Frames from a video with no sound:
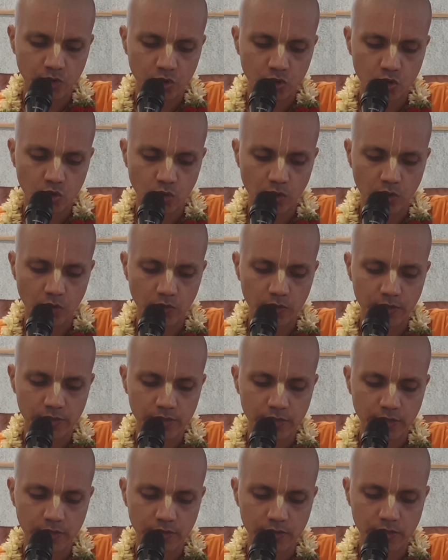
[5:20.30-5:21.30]
to allow the
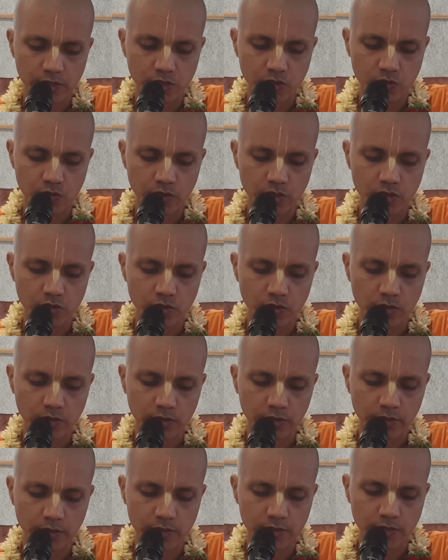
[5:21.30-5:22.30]
senses to
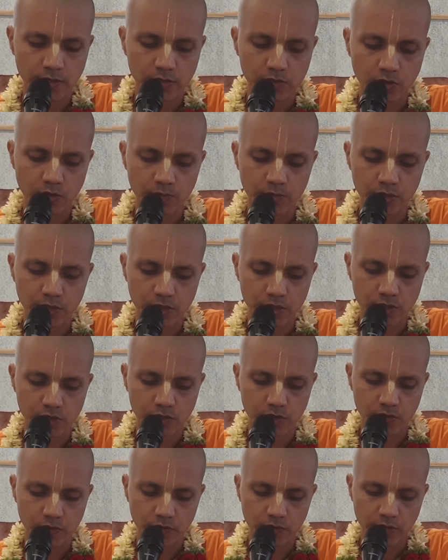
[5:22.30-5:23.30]
enjoy the sense objects
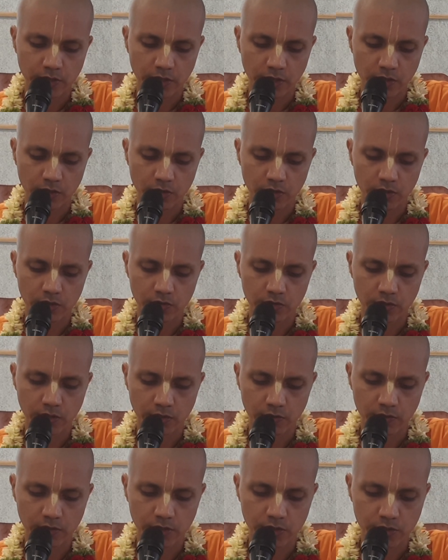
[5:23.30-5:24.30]
according to
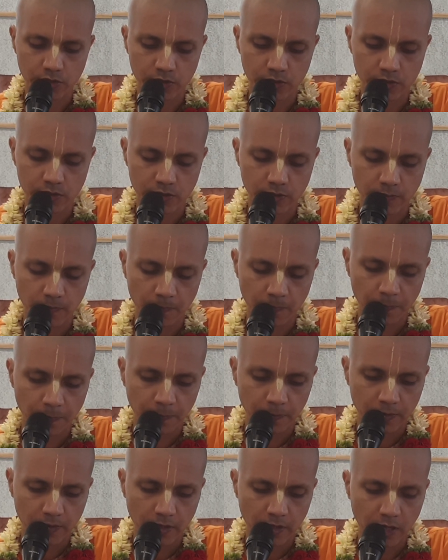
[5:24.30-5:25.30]
regulations,
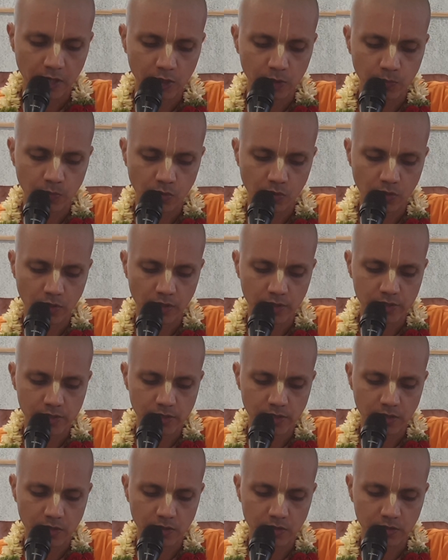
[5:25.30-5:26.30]
and to progress
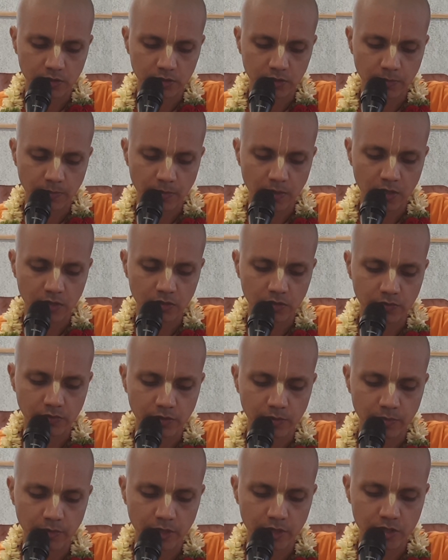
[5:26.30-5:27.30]
along the path of
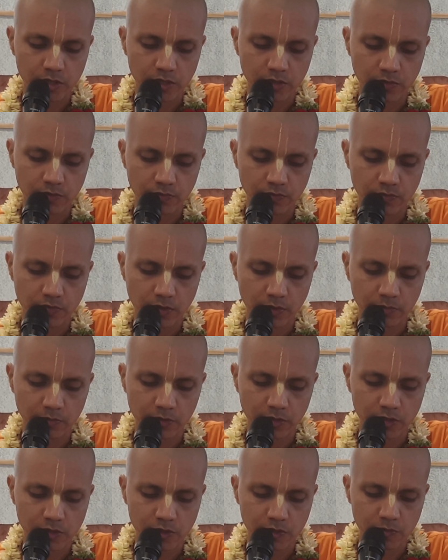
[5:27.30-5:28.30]
liberation from
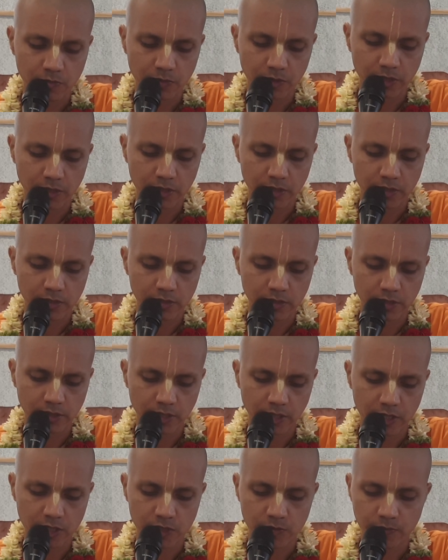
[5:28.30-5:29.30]
this material
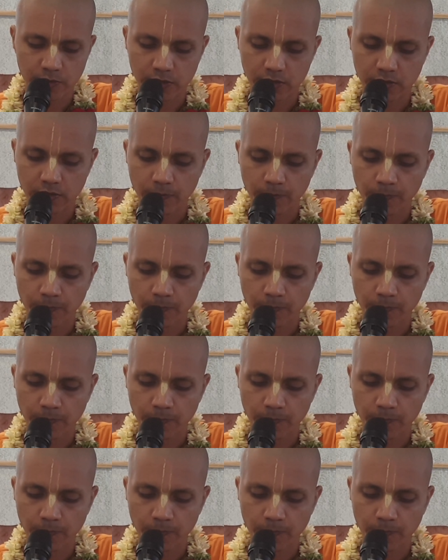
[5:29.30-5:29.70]
attachment.